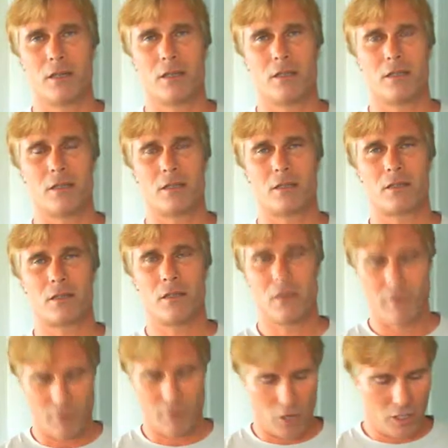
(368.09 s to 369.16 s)
It's just
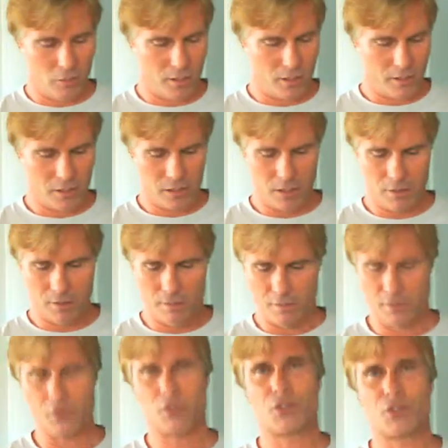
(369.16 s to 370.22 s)
following a
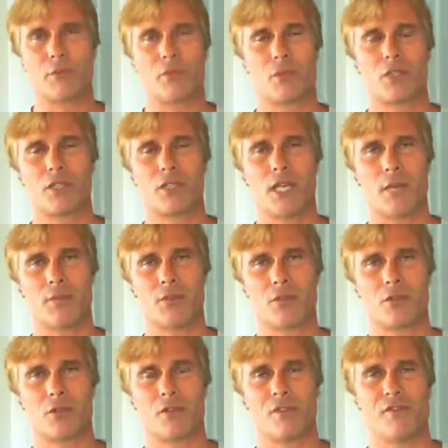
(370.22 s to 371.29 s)
few simple steps
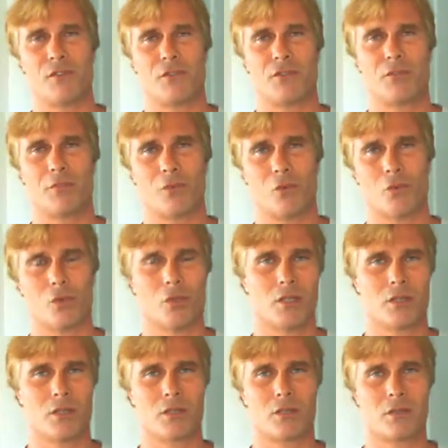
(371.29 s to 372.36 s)
and a few simple
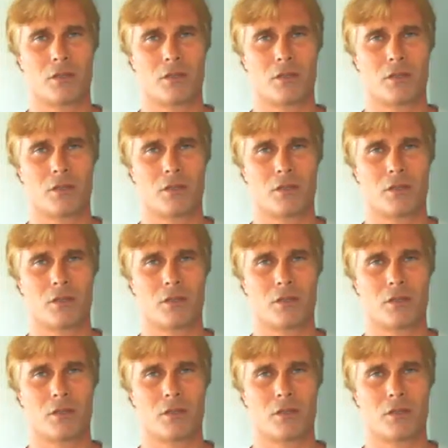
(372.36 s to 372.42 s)
rules.